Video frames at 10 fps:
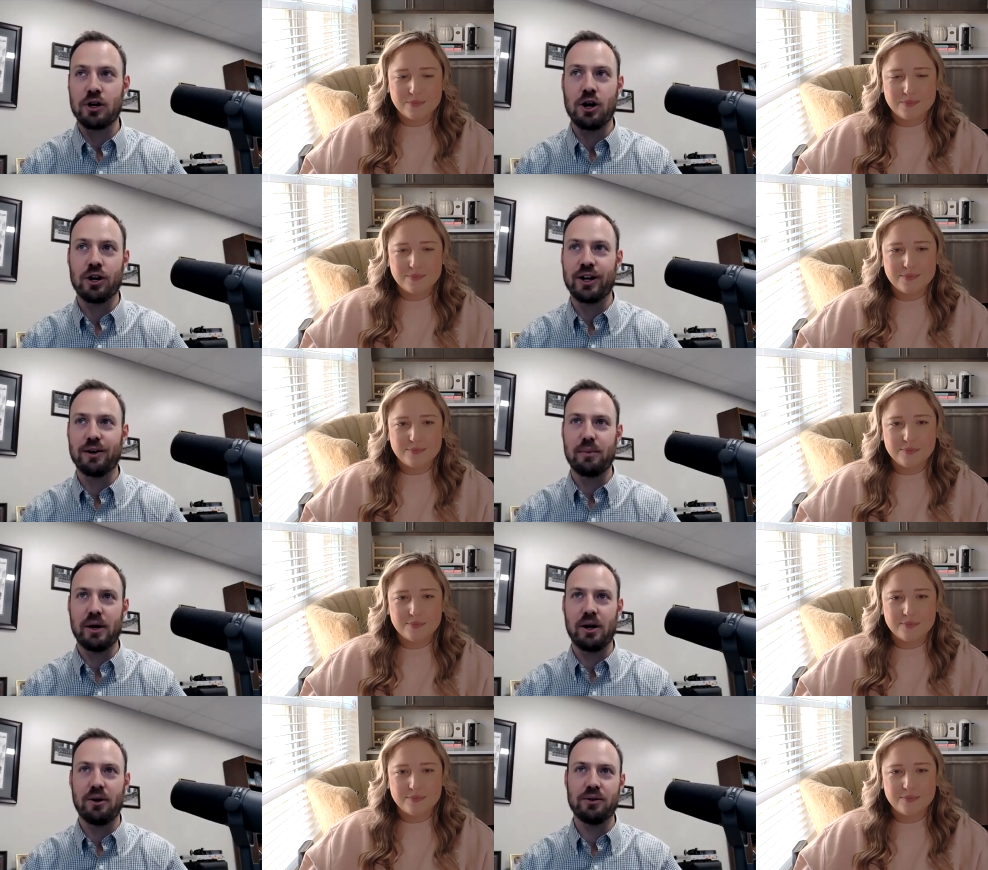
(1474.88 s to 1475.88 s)
Speaker 1: talking
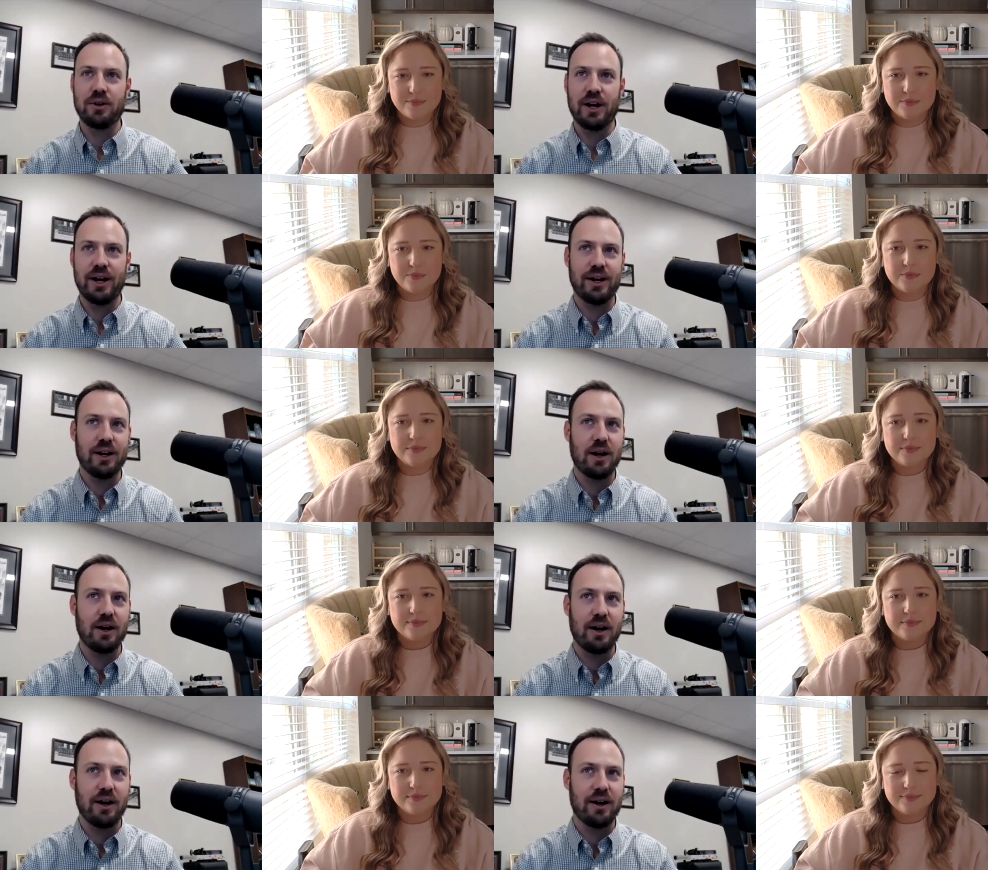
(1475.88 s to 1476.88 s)
about, hey,
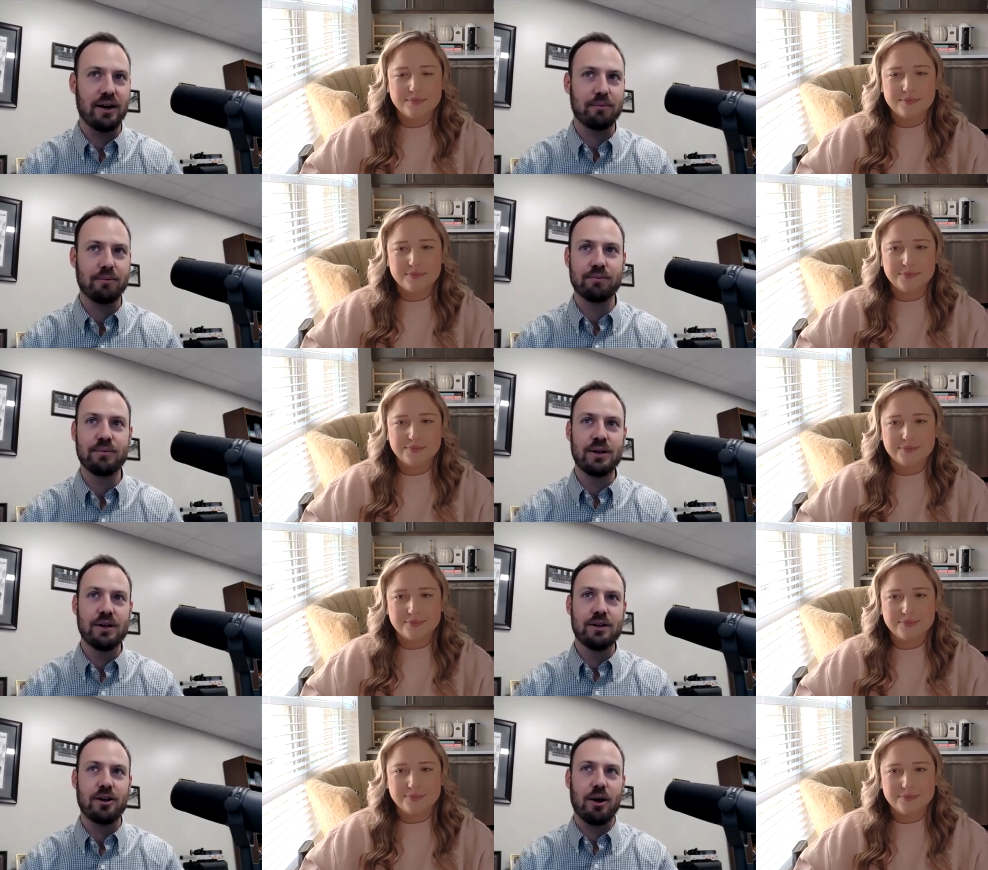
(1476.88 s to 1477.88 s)
I'm
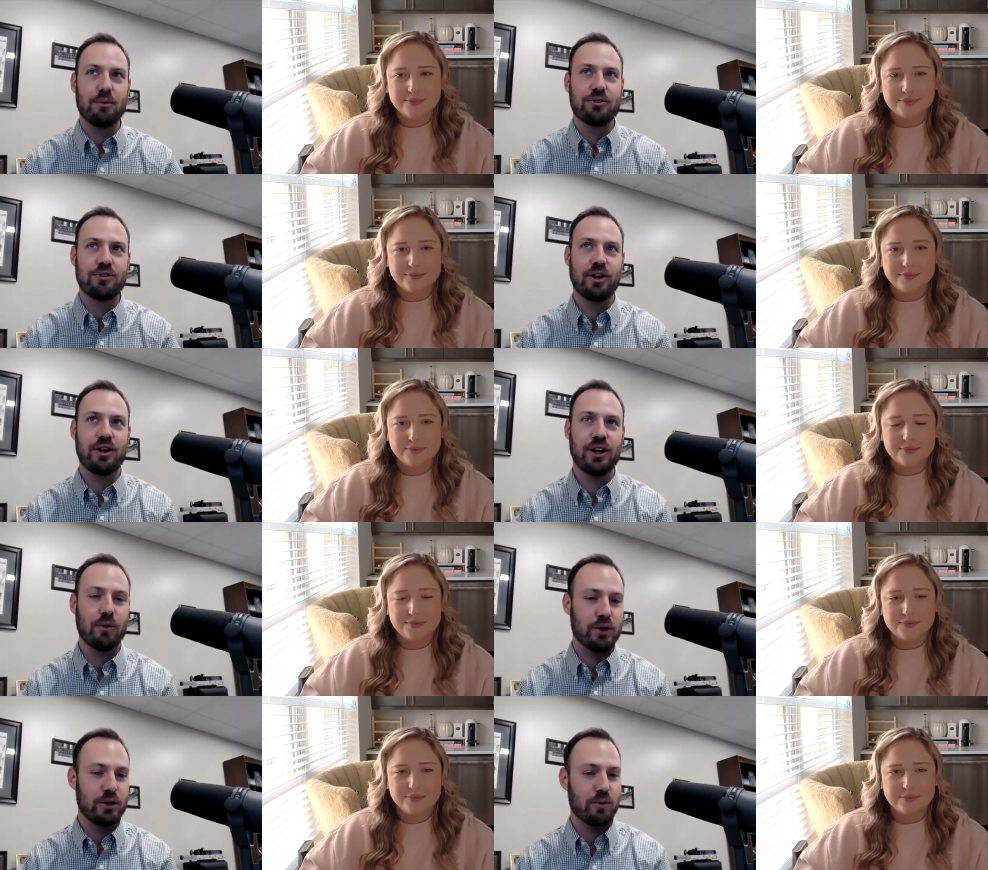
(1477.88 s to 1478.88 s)

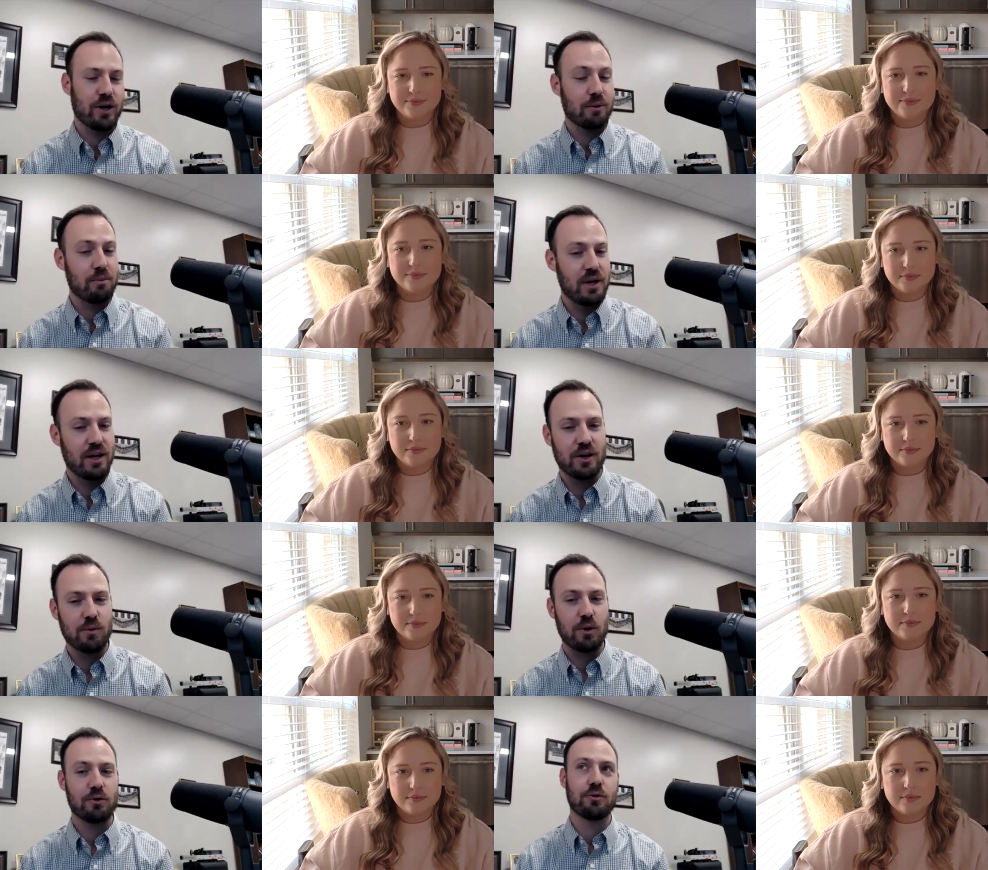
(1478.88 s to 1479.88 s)
studying. What do you
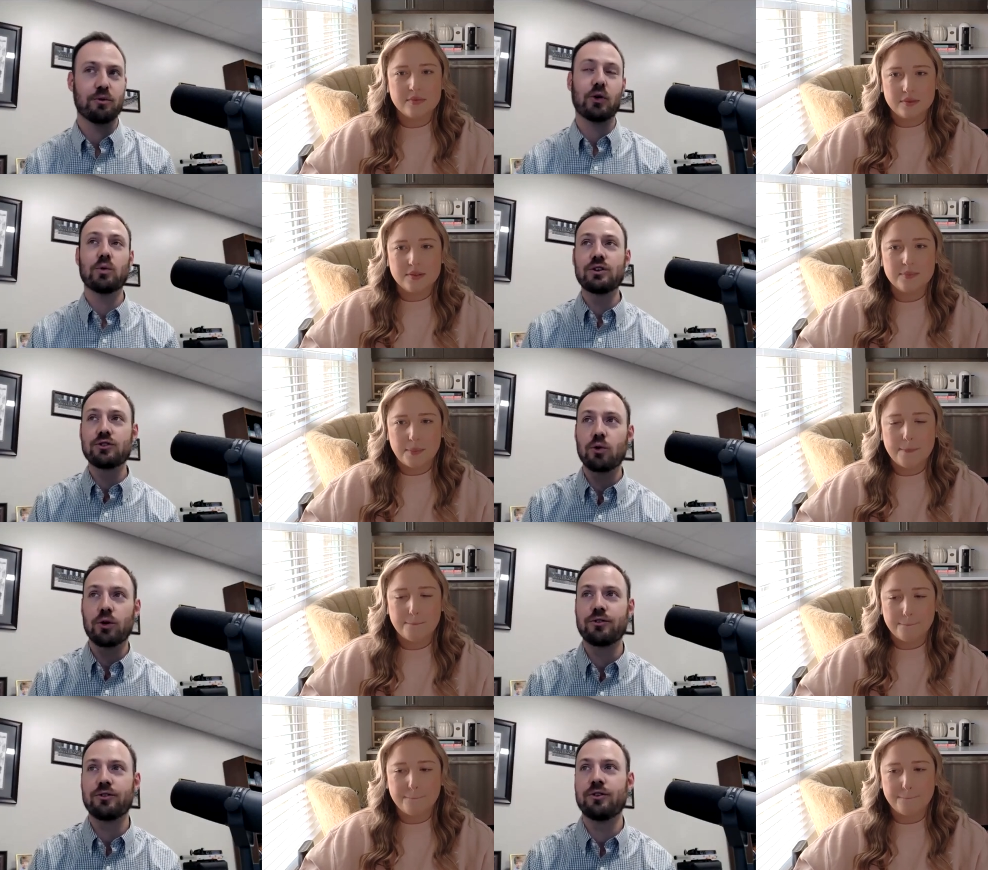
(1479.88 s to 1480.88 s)
recommend? What are some good
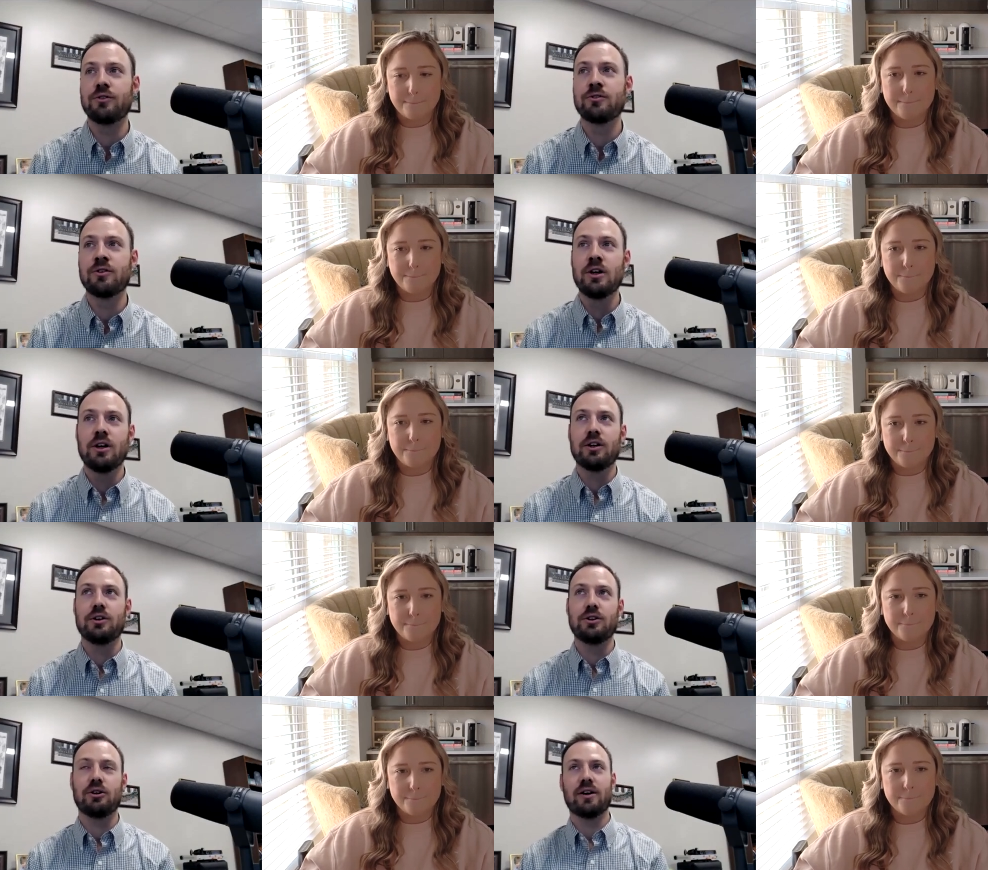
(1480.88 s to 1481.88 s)
resources?
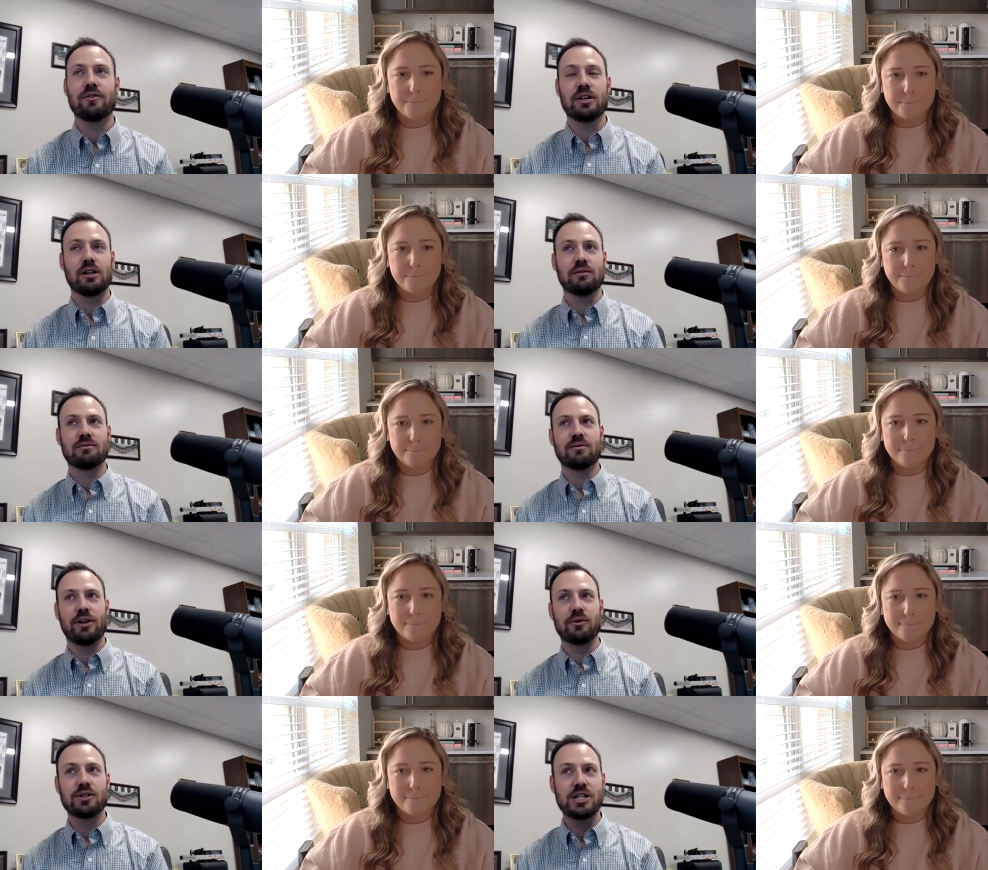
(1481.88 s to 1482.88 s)
Do you have any,
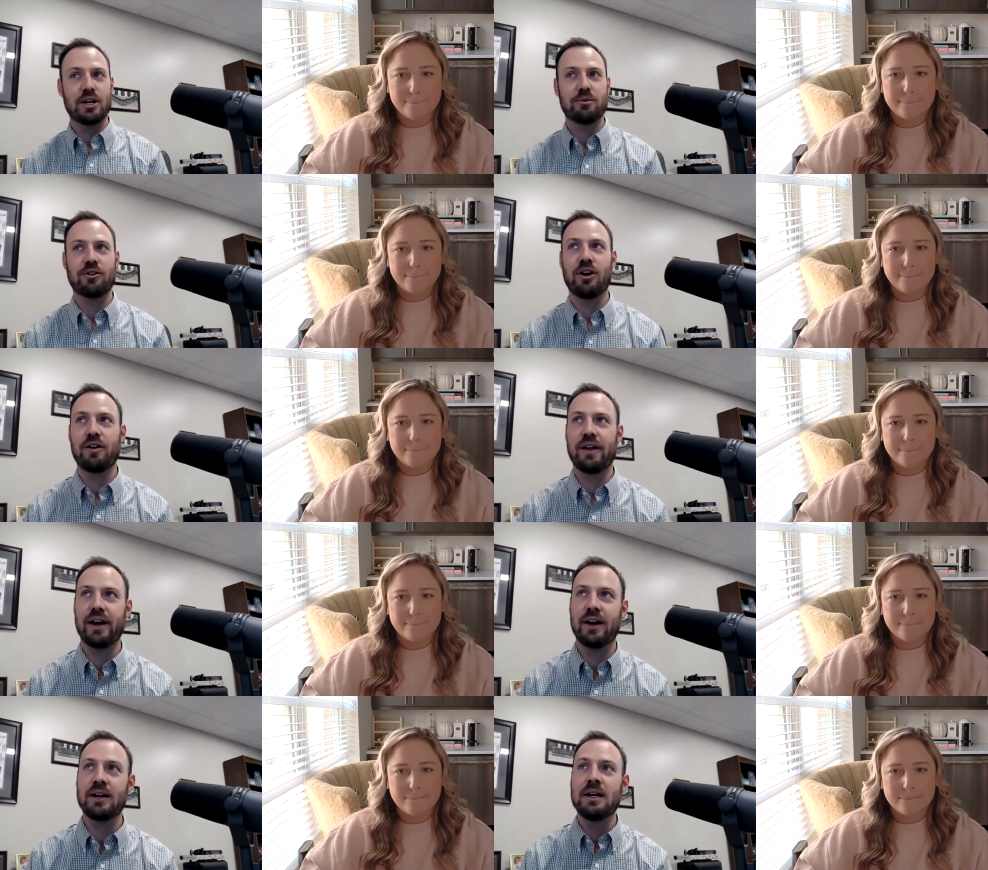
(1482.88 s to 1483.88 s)
you know, tips on
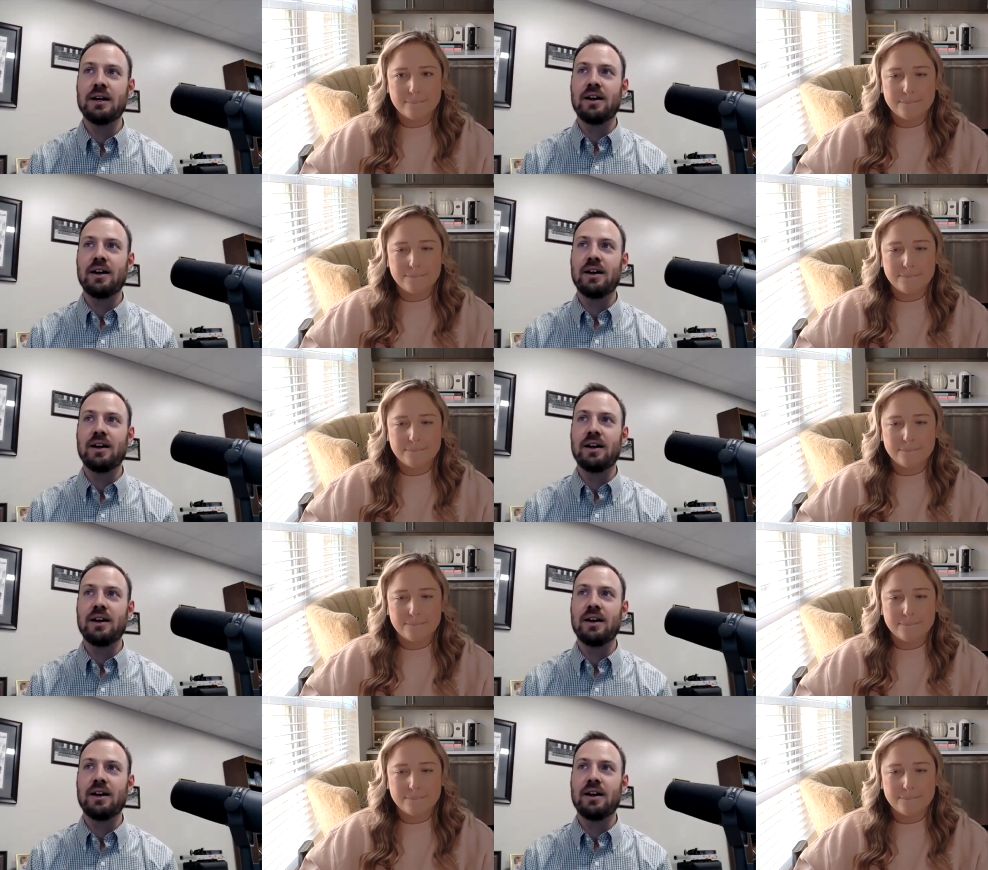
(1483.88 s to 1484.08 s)
that?